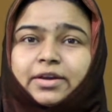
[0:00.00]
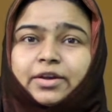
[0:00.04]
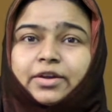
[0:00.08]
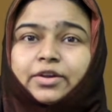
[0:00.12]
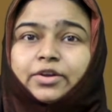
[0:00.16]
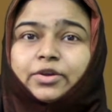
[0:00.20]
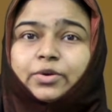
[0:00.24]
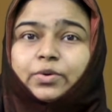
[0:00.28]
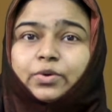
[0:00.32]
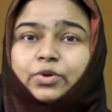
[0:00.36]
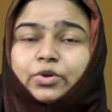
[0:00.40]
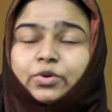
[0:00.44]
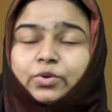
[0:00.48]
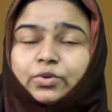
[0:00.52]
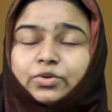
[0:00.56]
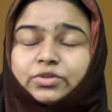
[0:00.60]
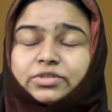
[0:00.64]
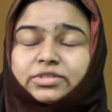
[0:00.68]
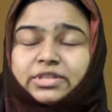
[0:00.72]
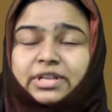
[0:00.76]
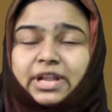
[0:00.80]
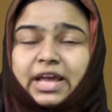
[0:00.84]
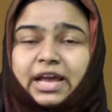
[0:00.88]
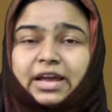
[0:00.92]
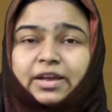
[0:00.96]
You
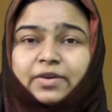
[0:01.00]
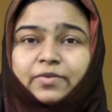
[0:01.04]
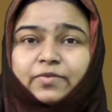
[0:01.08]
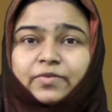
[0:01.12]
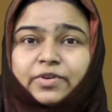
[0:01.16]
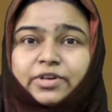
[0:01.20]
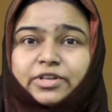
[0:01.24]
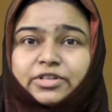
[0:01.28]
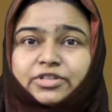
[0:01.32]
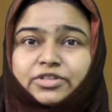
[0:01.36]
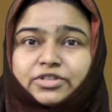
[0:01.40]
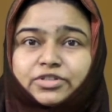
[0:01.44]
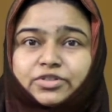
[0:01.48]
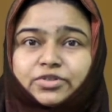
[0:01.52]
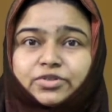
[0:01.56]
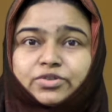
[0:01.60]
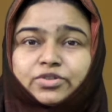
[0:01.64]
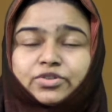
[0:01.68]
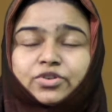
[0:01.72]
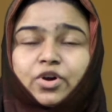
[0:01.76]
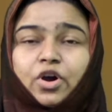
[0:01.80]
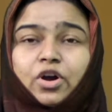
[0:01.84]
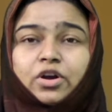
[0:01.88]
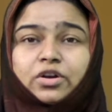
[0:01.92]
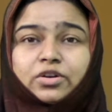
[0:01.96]
use language to
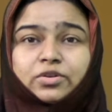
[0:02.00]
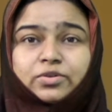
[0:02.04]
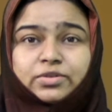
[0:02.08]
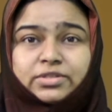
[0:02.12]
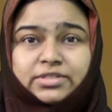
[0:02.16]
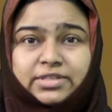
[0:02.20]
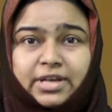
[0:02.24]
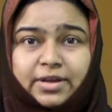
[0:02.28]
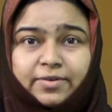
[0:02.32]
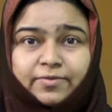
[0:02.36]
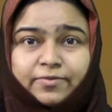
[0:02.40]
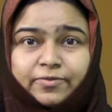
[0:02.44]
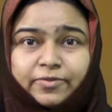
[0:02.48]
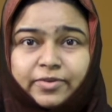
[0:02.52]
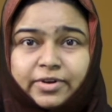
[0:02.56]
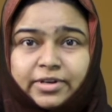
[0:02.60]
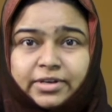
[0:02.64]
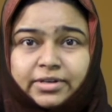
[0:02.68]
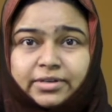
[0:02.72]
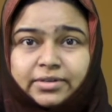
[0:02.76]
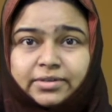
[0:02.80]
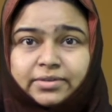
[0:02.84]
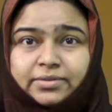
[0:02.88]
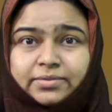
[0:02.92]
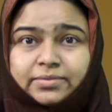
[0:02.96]
talk to
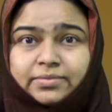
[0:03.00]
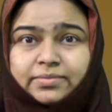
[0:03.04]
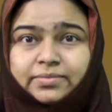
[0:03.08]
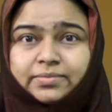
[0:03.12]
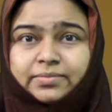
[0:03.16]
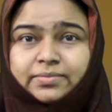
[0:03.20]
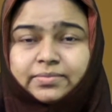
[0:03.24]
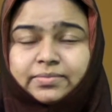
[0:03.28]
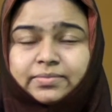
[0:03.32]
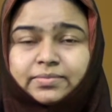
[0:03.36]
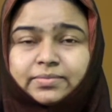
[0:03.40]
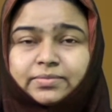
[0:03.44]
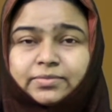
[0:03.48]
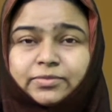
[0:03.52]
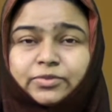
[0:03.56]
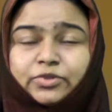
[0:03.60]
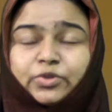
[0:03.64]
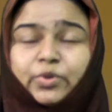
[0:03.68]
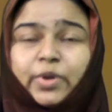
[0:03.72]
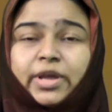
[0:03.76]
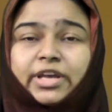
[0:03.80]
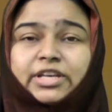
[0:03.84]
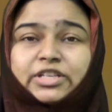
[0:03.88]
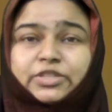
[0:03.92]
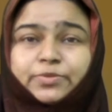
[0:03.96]
someone,
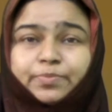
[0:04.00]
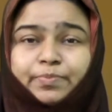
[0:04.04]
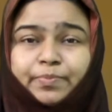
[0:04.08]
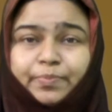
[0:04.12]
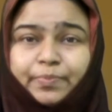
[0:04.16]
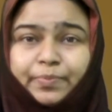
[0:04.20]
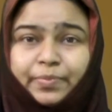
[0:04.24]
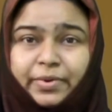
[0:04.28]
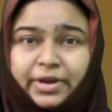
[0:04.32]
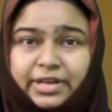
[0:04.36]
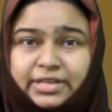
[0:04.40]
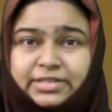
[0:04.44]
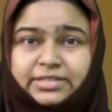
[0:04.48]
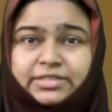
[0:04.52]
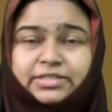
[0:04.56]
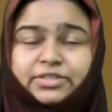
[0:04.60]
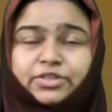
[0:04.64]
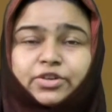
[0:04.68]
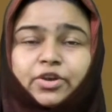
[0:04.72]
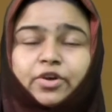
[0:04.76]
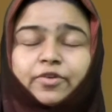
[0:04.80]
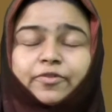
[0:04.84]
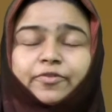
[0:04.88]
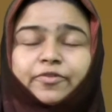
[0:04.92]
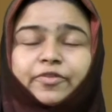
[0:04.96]
to express
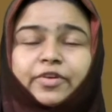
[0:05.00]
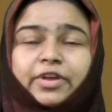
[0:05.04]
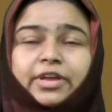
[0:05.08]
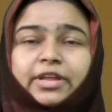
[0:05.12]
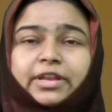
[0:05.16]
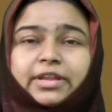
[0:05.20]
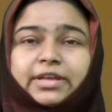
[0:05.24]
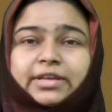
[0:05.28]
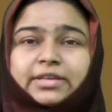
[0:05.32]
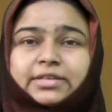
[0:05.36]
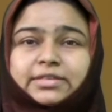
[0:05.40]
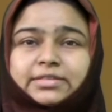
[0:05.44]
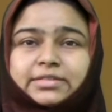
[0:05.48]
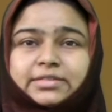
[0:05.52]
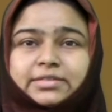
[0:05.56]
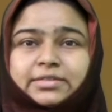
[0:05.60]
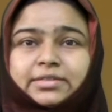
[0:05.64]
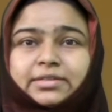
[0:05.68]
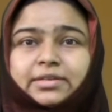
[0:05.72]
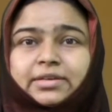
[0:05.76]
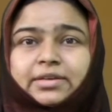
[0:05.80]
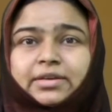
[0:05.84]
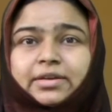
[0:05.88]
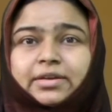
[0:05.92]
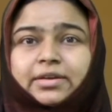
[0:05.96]
your feelings.
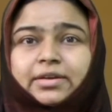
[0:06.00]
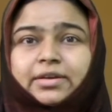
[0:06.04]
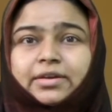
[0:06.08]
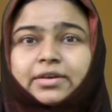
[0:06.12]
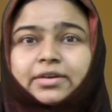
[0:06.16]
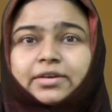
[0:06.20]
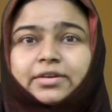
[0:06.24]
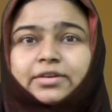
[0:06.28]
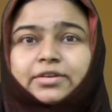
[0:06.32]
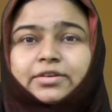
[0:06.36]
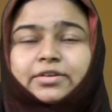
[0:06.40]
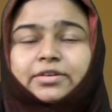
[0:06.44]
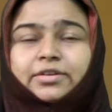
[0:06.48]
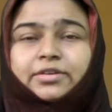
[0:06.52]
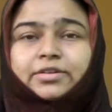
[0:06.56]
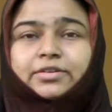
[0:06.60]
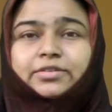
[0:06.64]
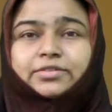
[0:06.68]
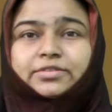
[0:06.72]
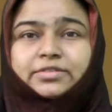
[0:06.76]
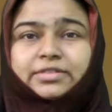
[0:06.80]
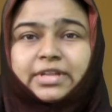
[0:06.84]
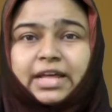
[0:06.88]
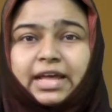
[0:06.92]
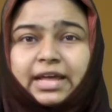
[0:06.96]

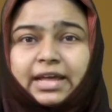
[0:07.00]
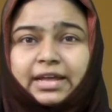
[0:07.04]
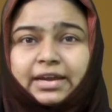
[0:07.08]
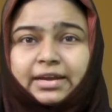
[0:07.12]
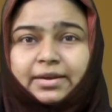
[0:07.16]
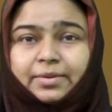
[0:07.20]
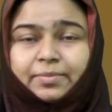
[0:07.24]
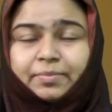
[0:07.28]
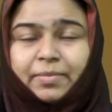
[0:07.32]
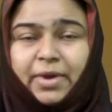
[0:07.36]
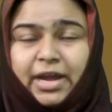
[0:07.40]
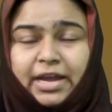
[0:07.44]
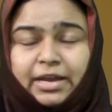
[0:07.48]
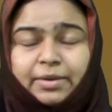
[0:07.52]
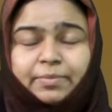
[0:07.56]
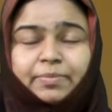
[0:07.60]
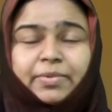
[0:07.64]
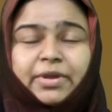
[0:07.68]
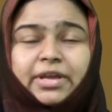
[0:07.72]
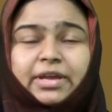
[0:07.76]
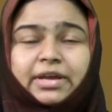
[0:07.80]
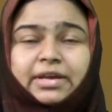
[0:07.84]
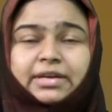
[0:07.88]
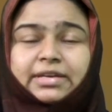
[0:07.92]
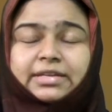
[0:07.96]
There might
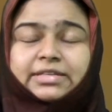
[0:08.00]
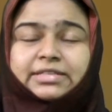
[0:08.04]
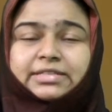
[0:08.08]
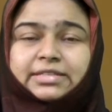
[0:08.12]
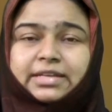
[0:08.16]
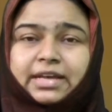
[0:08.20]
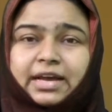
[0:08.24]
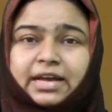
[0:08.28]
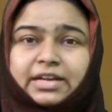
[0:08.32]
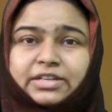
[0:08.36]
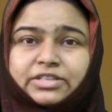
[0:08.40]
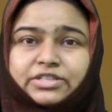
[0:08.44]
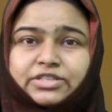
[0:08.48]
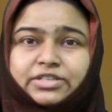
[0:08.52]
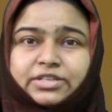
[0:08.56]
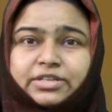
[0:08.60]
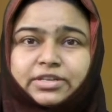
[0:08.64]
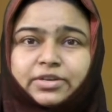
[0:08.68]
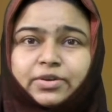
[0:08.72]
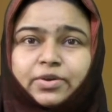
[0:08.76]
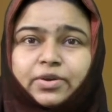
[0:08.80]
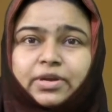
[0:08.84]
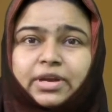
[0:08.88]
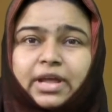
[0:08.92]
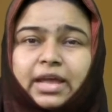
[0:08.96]
be a
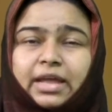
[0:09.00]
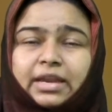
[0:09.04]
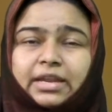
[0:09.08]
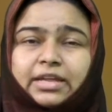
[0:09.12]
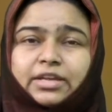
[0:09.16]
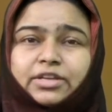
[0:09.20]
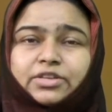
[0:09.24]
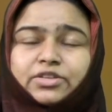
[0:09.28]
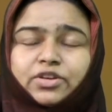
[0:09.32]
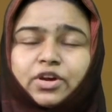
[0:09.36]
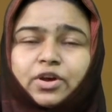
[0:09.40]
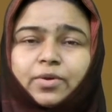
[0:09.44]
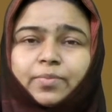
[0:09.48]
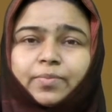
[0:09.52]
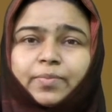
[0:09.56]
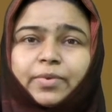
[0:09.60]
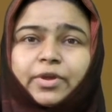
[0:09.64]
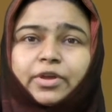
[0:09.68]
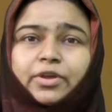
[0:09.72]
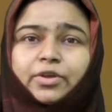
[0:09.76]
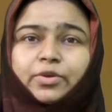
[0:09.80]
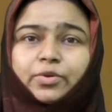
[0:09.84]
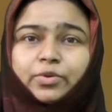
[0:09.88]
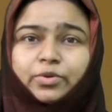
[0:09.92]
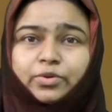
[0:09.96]
discussion on any
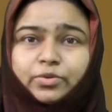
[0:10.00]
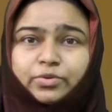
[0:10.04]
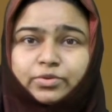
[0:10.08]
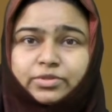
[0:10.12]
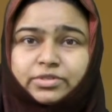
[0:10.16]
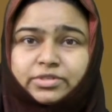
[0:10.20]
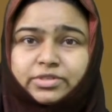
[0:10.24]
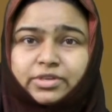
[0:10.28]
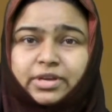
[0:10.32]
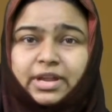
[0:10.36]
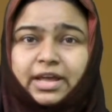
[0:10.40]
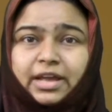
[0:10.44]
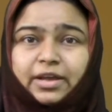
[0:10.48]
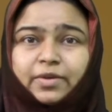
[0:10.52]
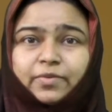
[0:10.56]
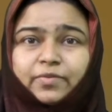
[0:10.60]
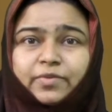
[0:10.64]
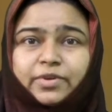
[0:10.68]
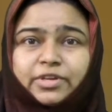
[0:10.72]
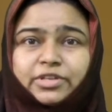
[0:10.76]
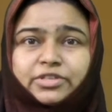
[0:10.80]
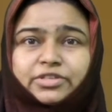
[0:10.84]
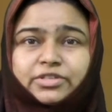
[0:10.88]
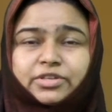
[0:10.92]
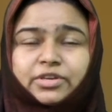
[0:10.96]
topic, you use
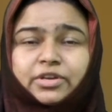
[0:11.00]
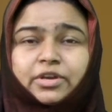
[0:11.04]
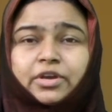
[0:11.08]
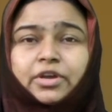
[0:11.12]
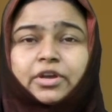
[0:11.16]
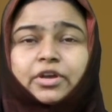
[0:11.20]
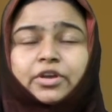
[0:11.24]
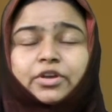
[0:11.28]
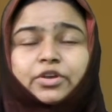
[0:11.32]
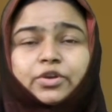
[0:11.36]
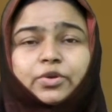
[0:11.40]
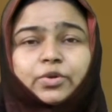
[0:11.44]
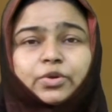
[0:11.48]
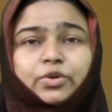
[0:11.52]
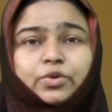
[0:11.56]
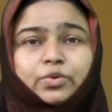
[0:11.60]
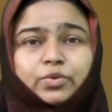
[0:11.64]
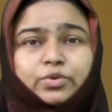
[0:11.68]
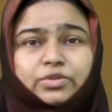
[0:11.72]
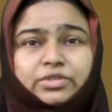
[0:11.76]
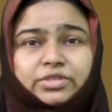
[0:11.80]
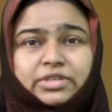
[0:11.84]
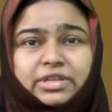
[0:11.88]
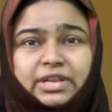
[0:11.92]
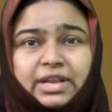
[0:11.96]
language. You
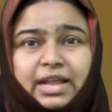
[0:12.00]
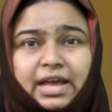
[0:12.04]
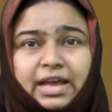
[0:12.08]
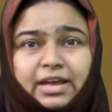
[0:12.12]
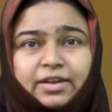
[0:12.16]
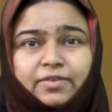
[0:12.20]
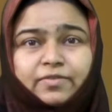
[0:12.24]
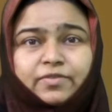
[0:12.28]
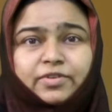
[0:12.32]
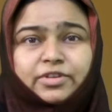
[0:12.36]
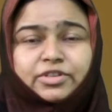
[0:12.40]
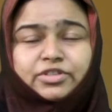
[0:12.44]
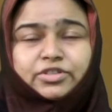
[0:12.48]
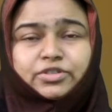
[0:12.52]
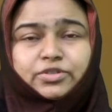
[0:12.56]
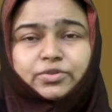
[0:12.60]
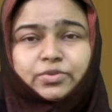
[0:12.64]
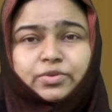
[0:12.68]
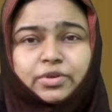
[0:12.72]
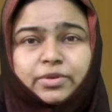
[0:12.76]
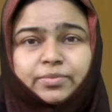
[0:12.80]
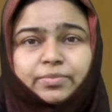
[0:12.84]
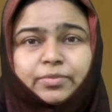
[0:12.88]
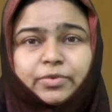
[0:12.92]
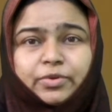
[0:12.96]
use language to
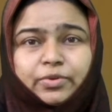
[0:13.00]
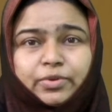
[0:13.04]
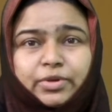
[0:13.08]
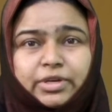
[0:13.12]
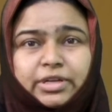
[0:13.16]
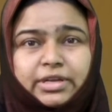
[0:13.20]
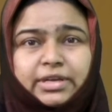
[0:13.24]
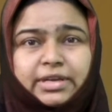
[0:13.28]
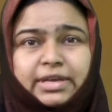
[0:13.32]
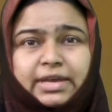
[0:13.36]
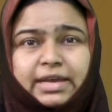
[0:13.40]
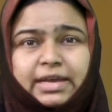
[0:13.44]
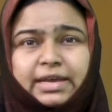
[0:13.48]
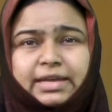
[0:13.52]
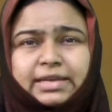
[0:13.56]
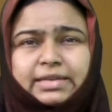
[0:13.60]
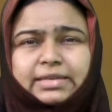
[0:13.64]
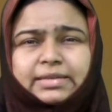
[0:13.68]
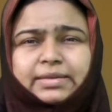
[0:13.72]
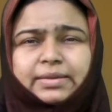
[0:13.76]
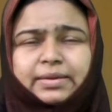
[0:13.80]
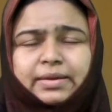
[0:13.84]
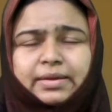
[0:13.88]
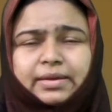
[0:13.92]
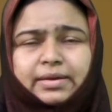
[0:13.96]

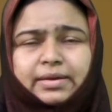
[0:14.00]
communicate.